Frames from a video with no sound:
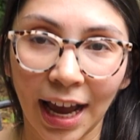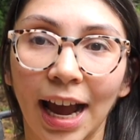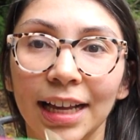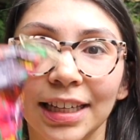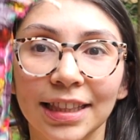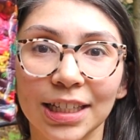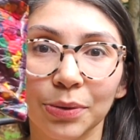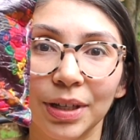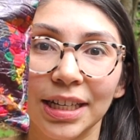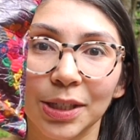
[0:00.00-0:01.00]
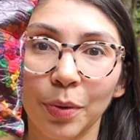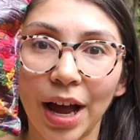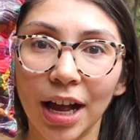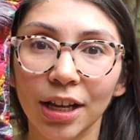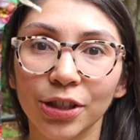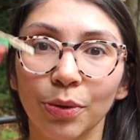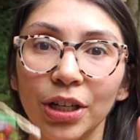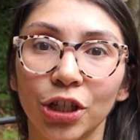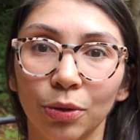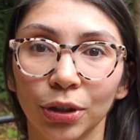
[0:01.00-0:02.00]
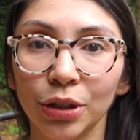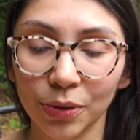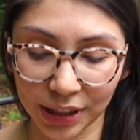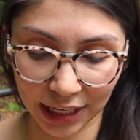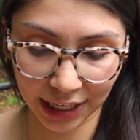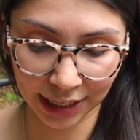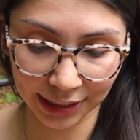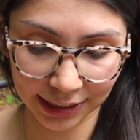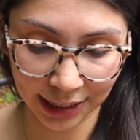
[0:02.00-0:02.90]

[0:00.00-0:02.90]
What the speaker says: and then this one as well, so I don't lose things.